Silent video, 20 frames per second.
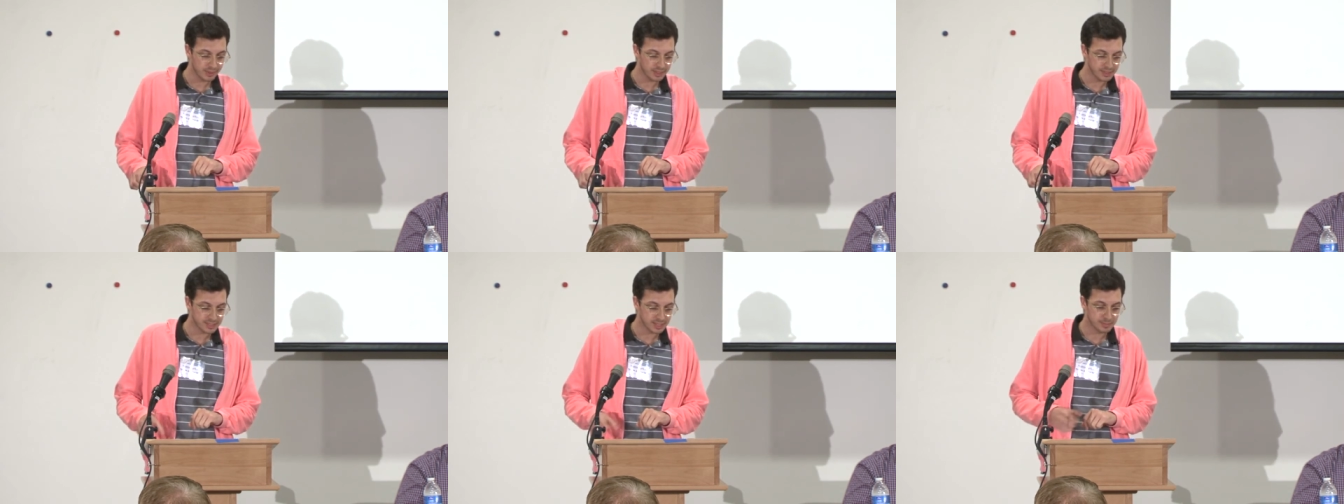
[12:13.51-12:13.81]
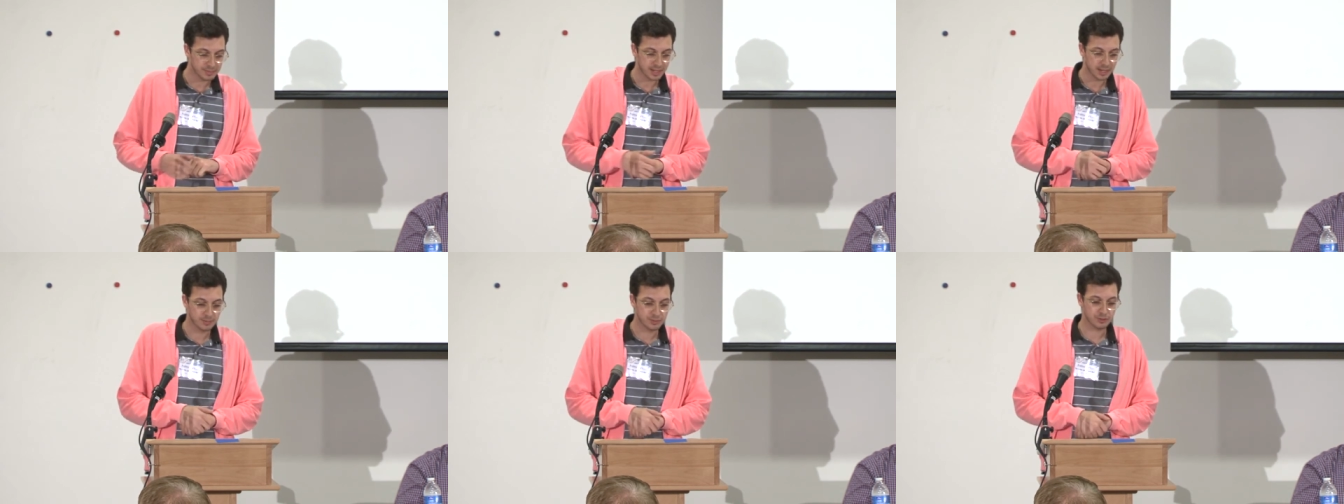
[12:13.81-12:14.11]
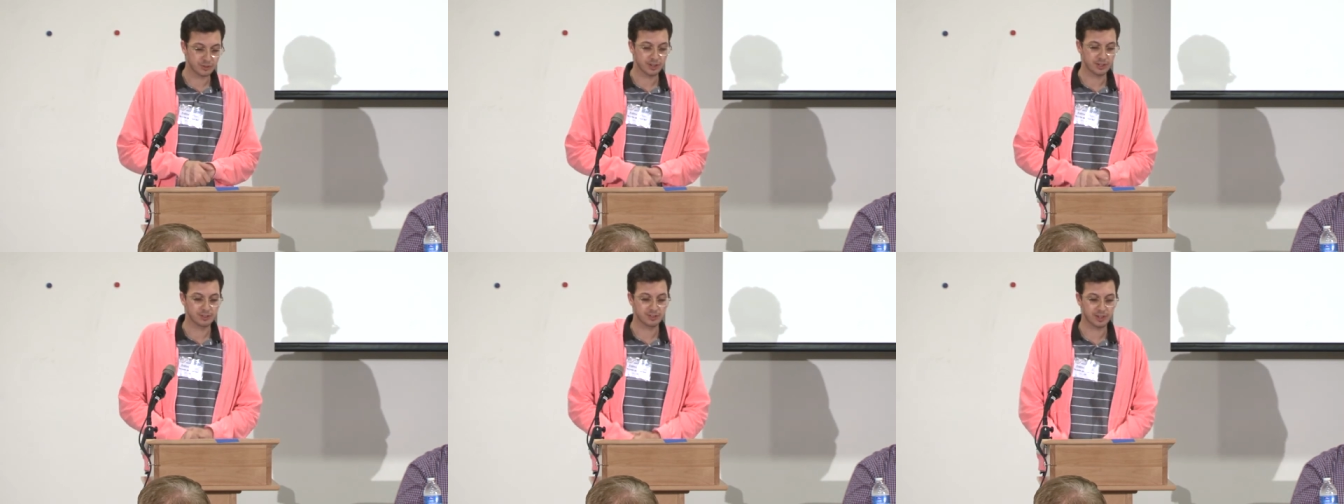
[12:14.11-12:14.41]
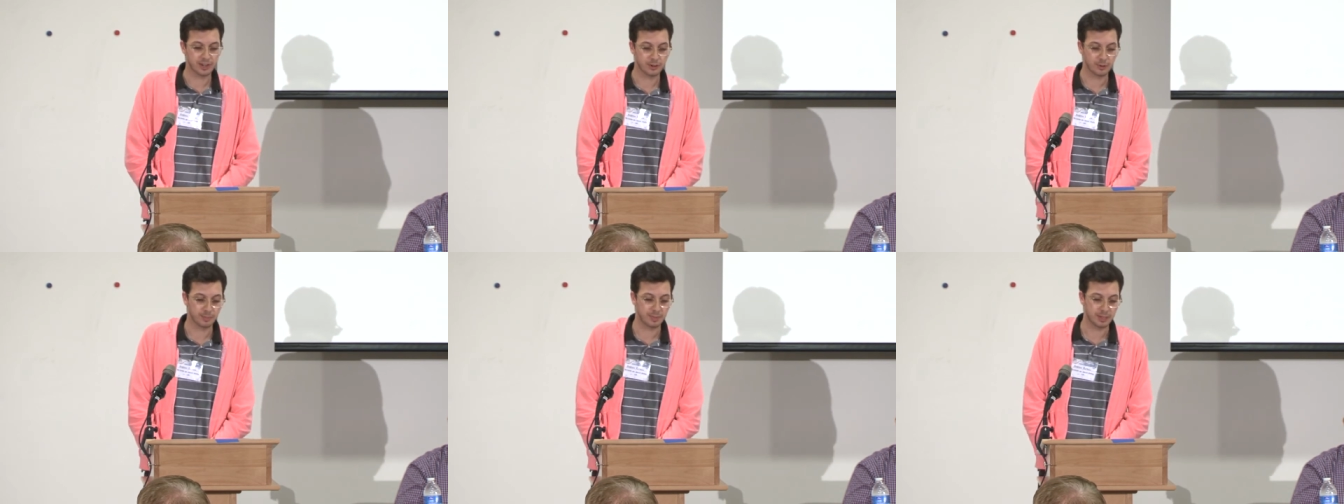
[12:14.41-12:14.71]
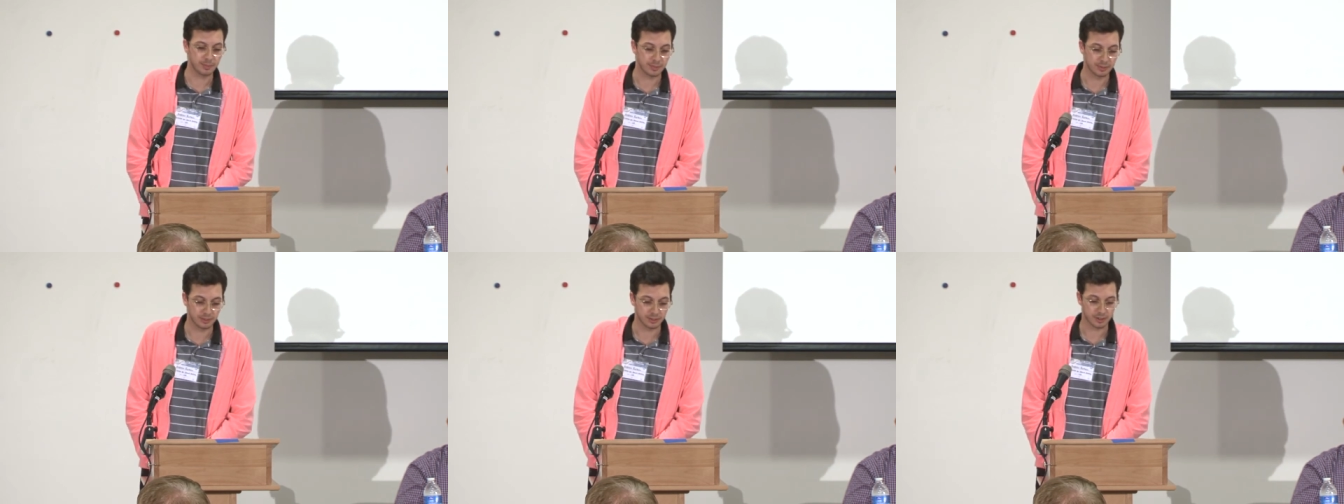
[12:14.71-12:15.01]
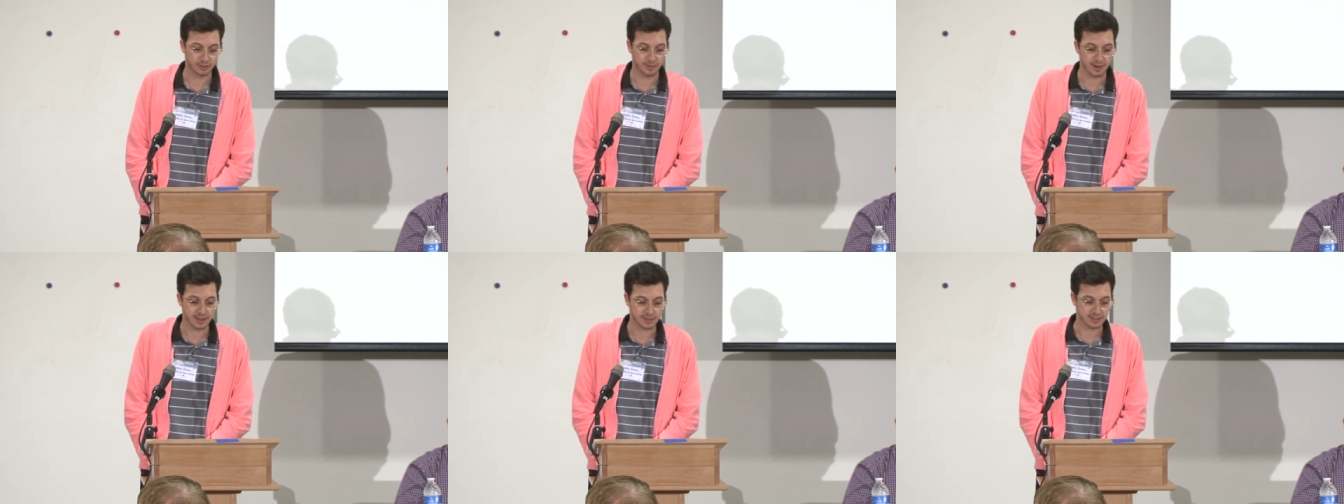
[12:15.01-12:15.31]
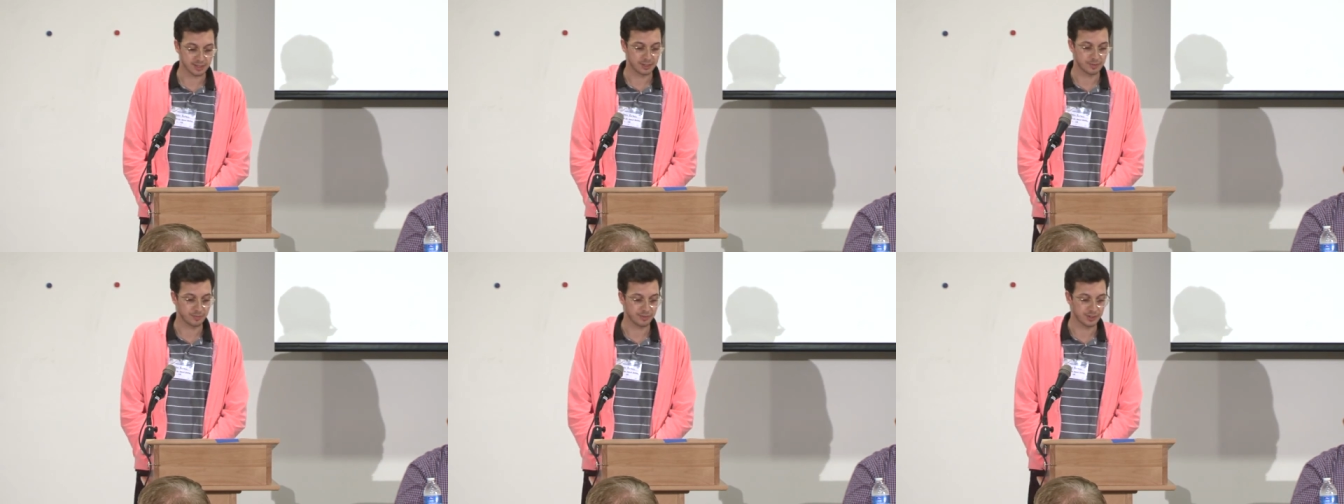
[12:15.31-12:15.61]
Sometimes transgender people are
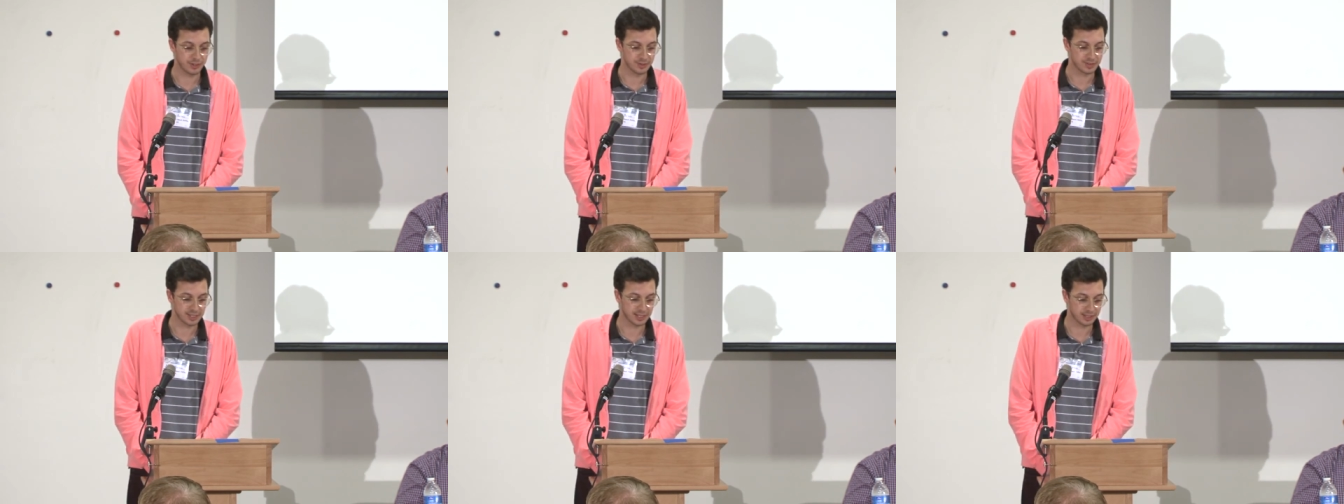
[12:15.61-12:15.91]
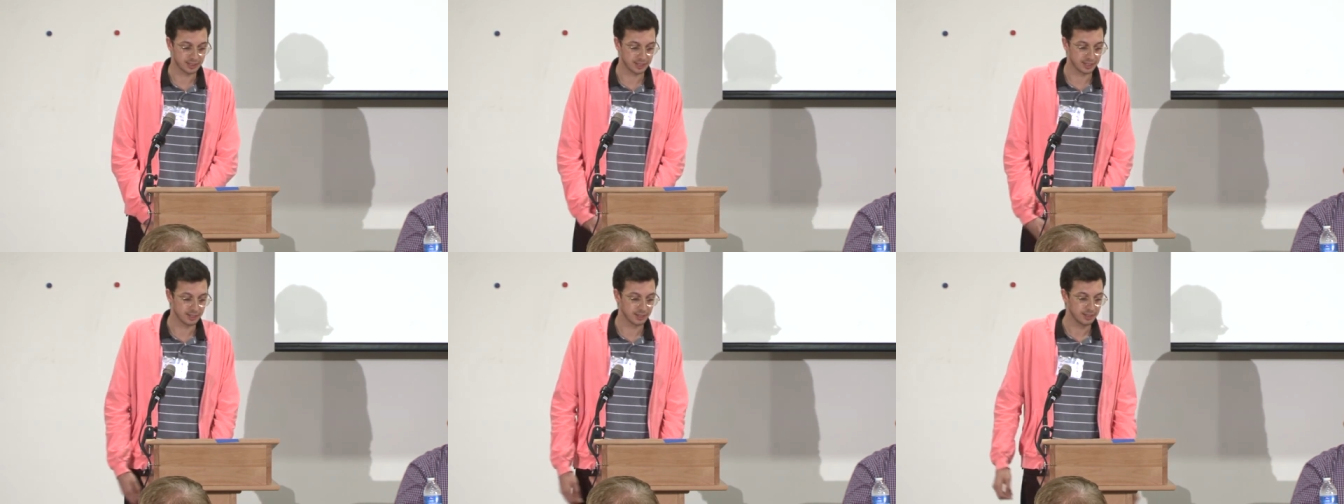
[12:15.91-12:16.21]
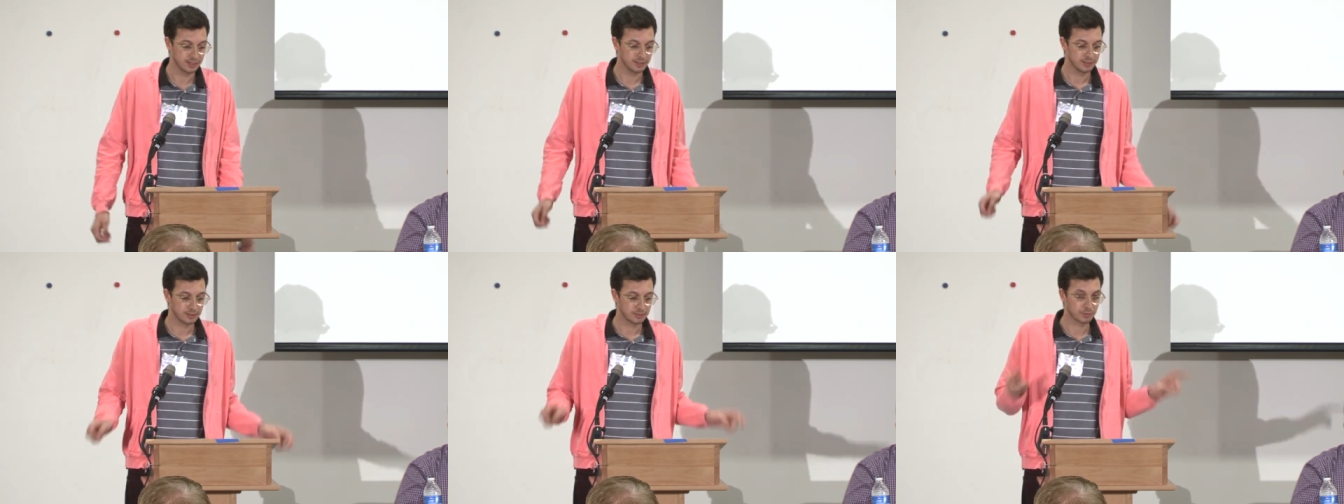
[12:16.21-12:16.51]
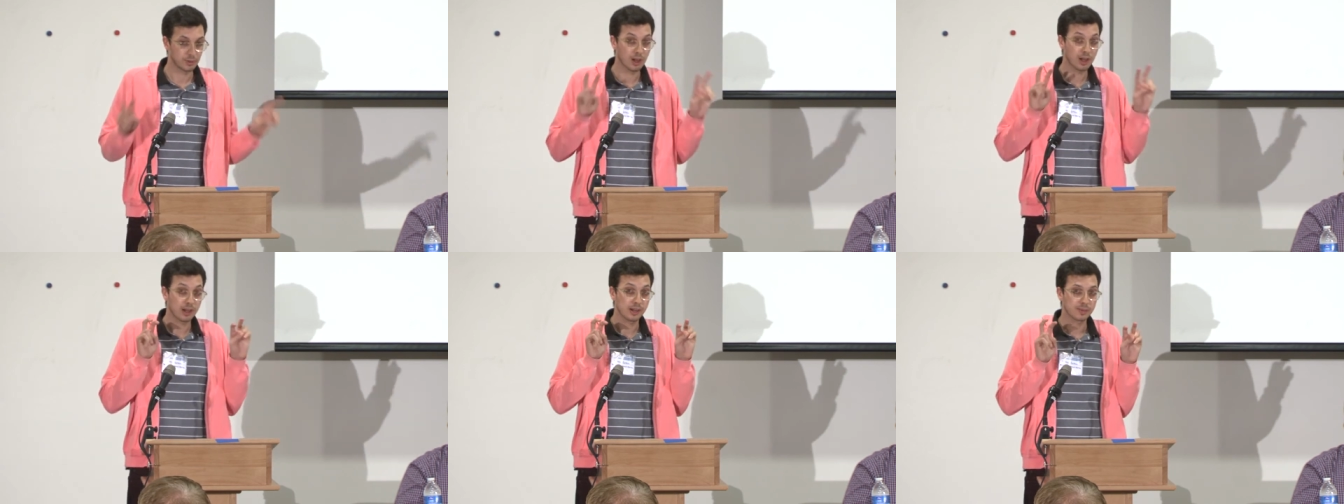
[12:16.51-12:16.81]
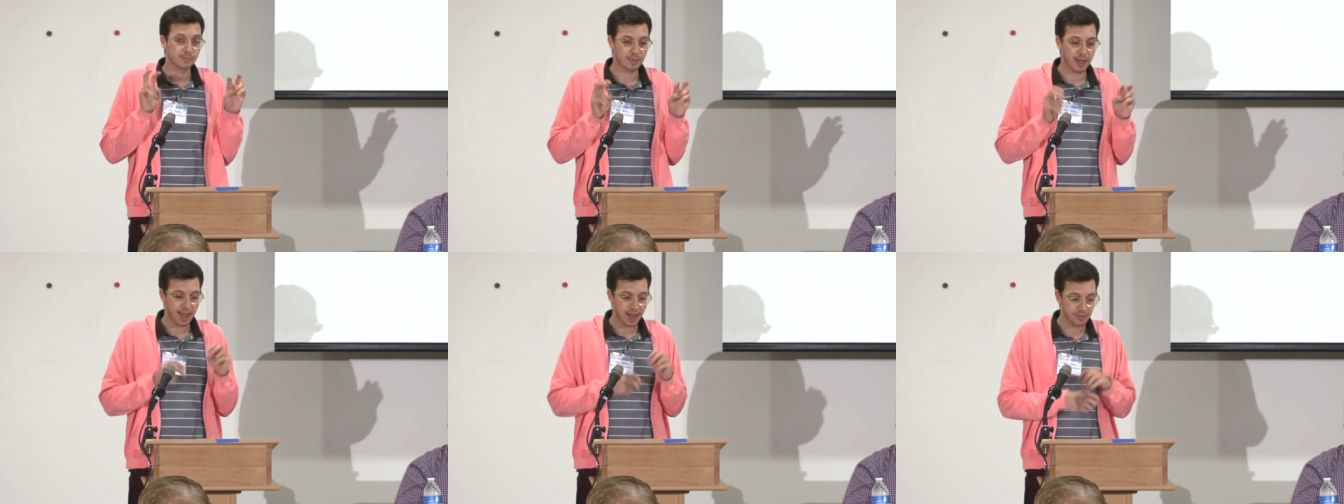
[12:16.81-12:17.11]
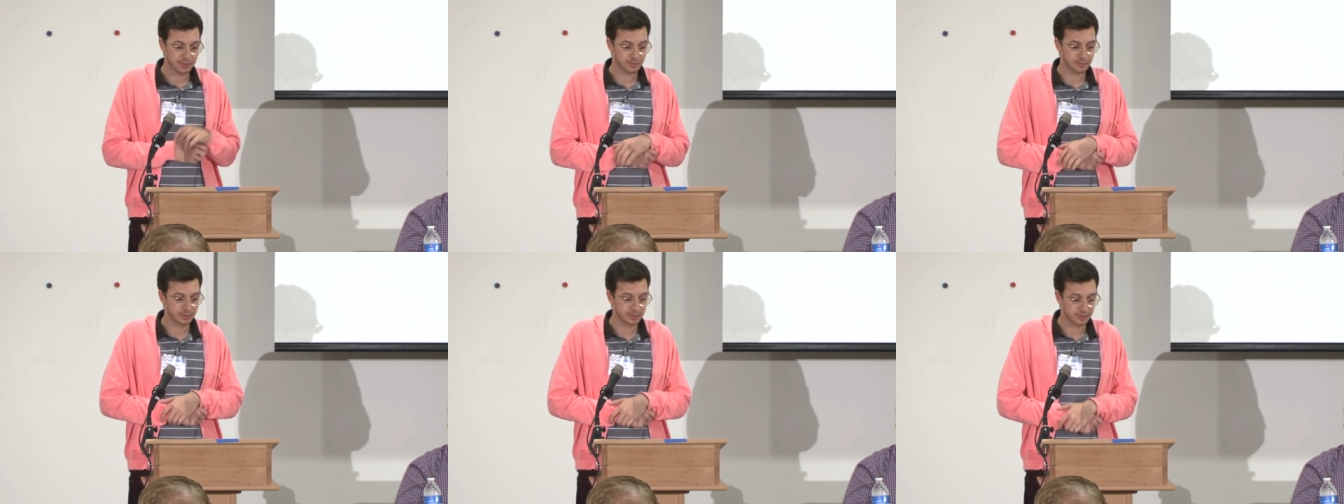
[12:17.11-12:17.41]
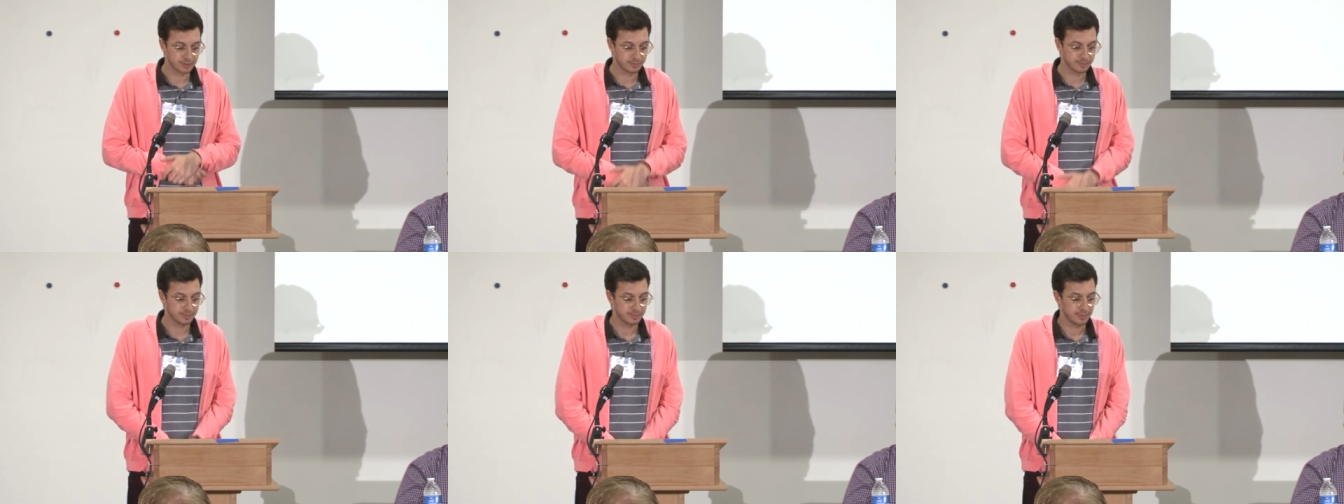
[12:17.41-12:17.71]
arrested for using the wrong
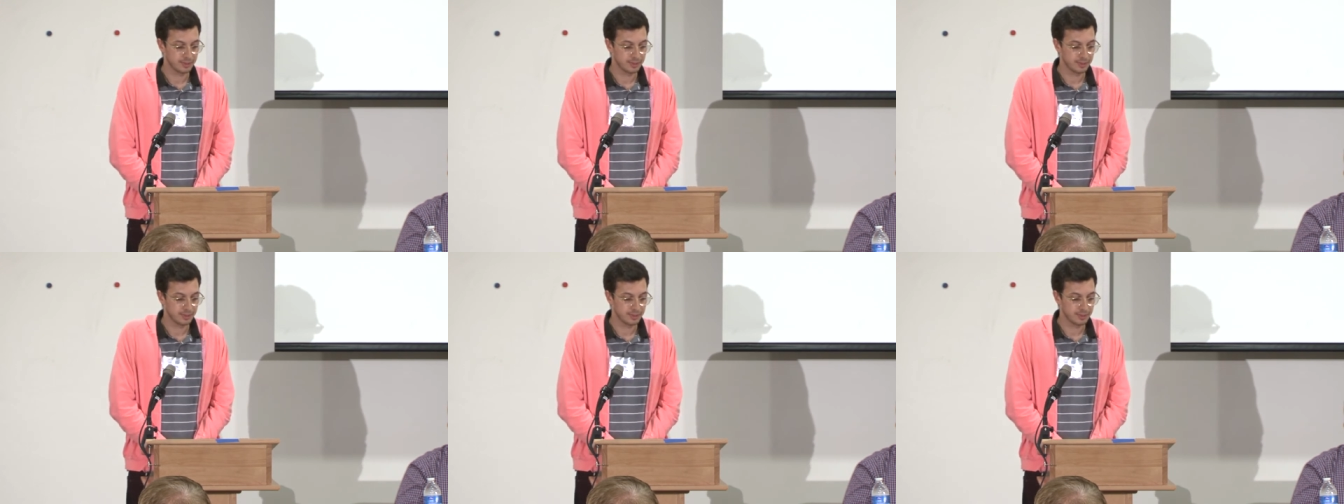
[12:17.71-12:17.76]
bathroom,